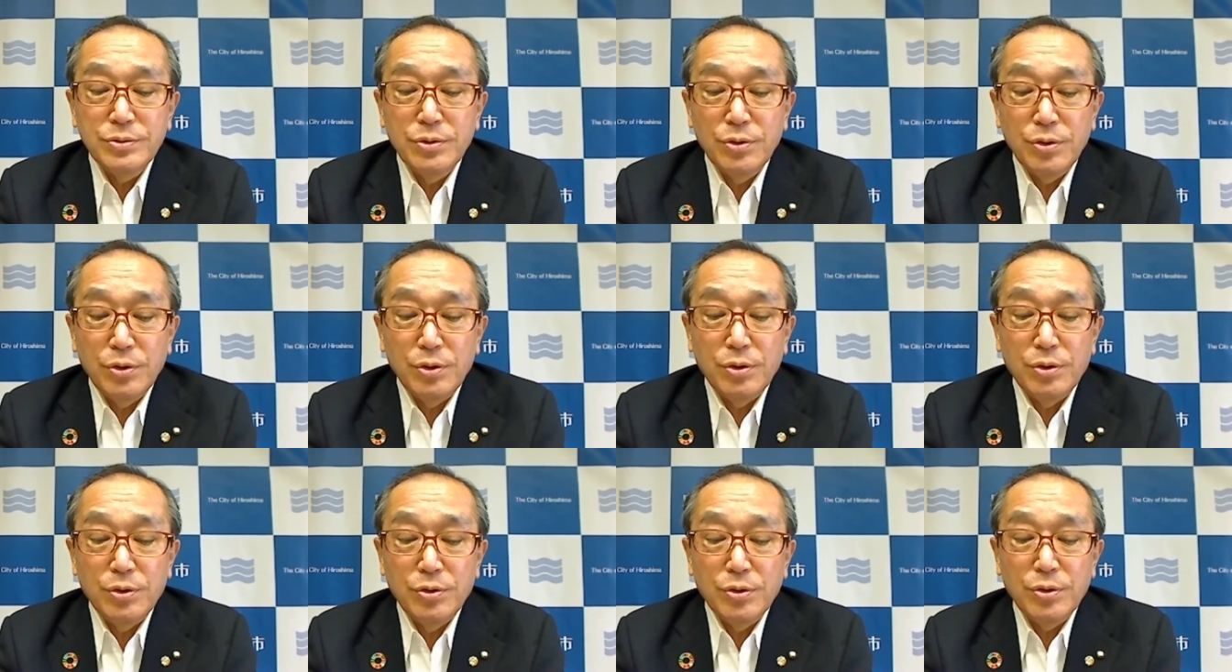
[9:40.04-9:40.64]
has
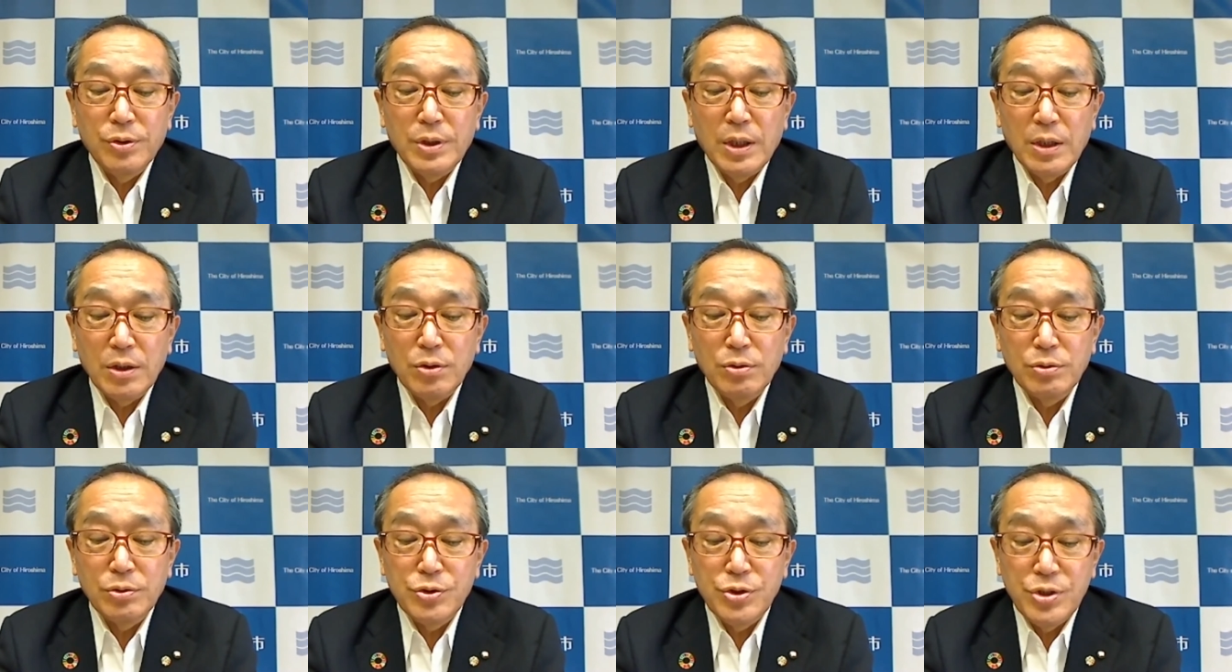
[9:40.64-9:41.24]
developed into a
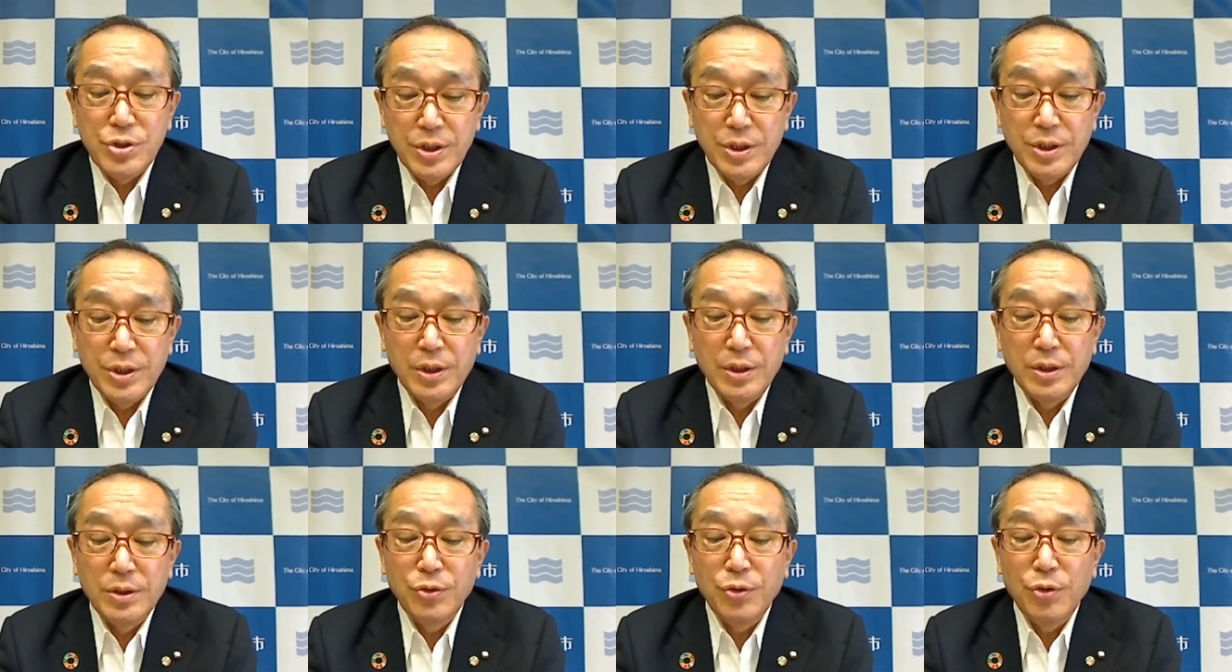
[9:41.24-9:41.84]
global
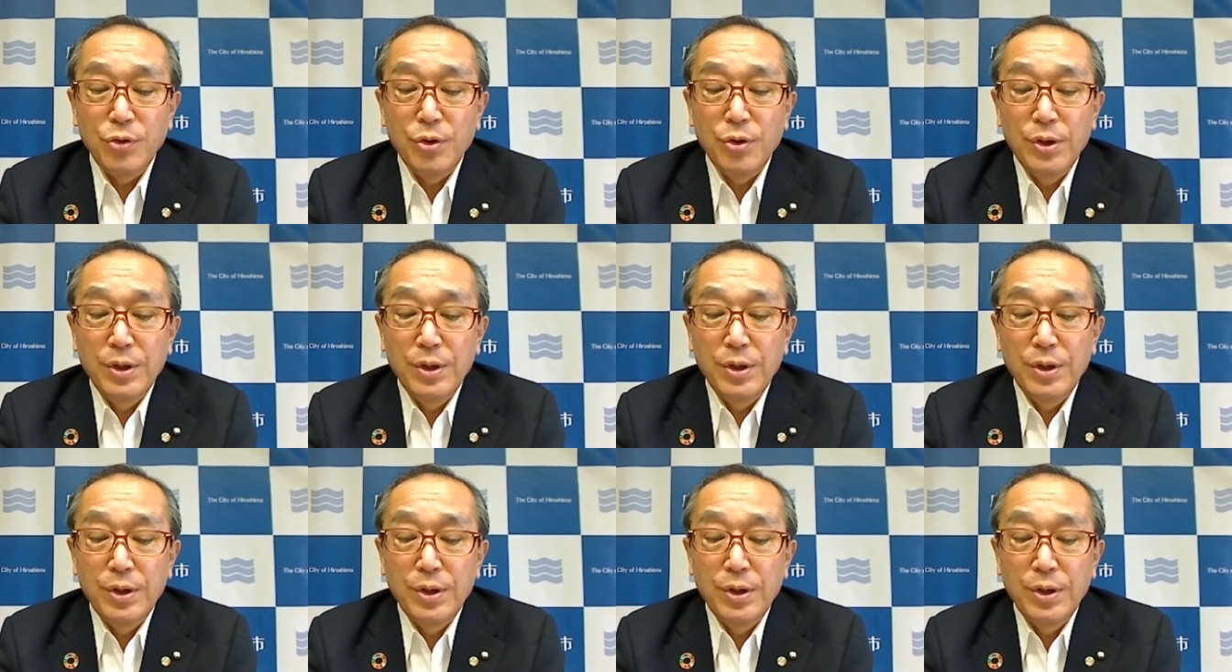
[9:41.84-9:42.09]
network of